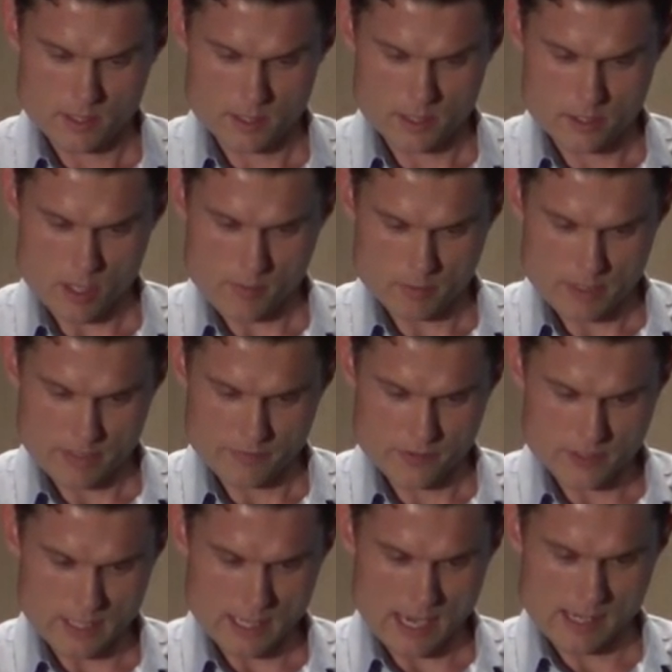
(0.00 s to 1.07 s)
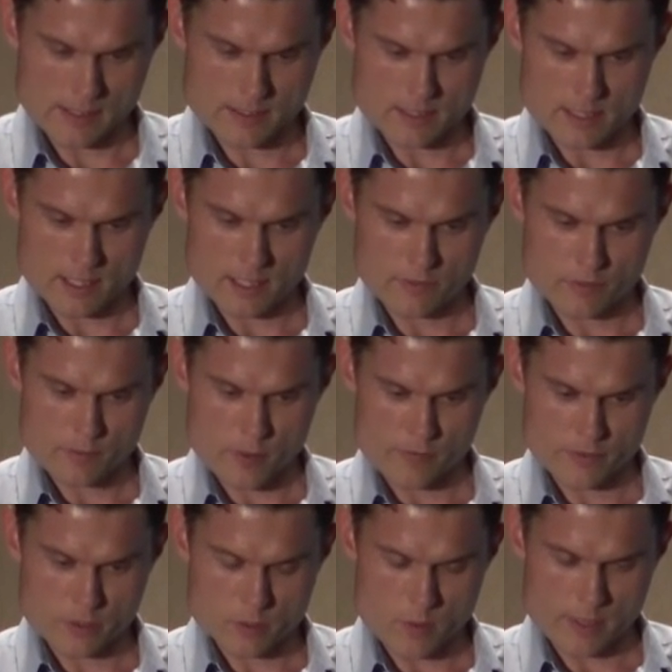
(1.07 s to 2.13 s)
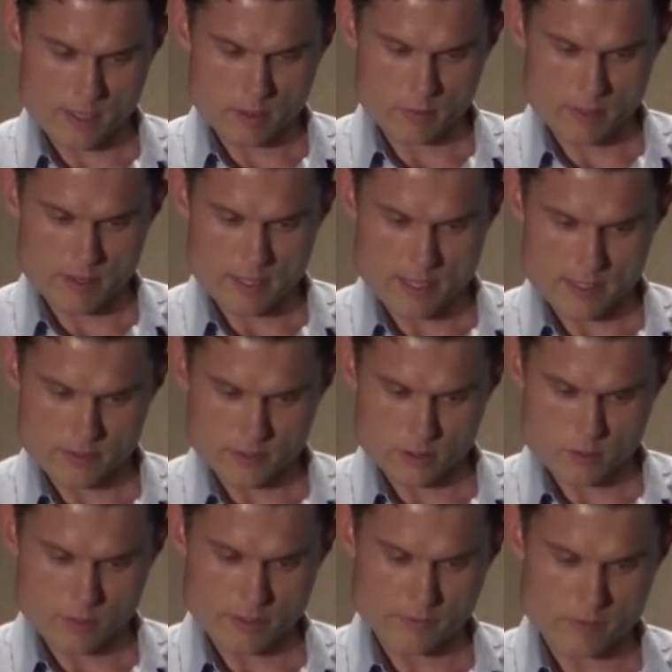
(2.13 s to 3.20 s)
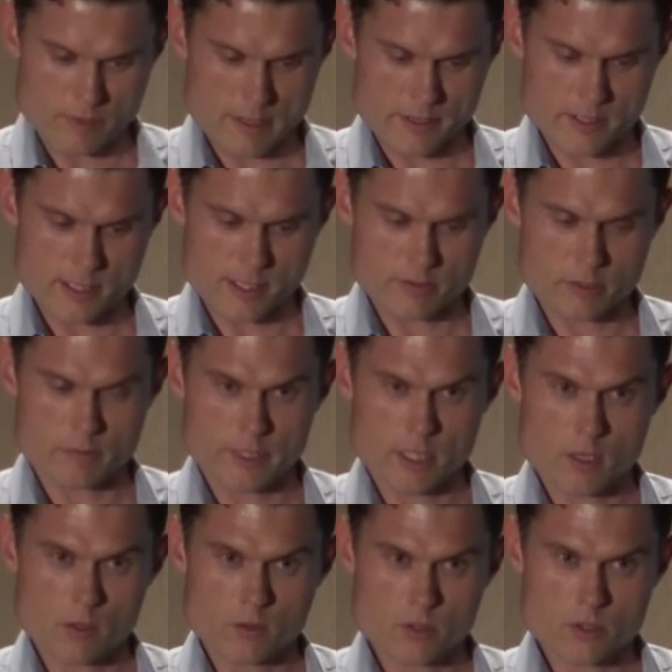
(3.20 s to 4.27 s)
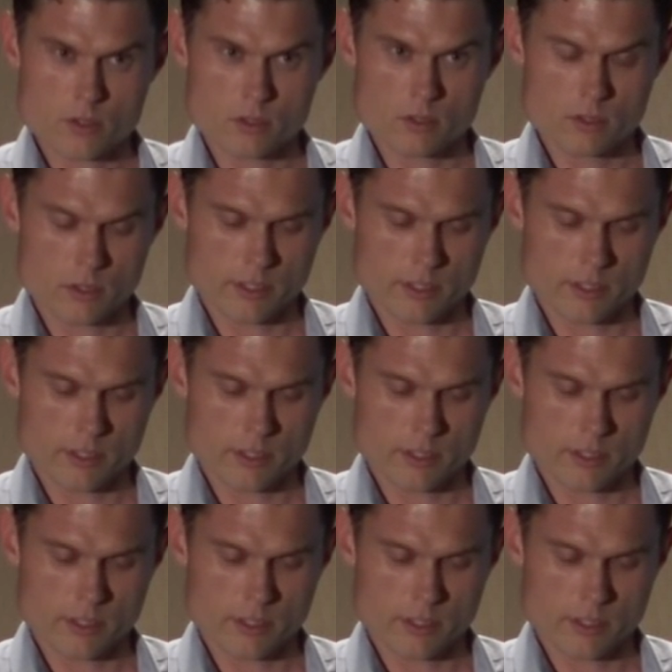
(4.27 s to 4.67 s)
The top graph is NHANES data from over 23,000 24-hour dietary recalls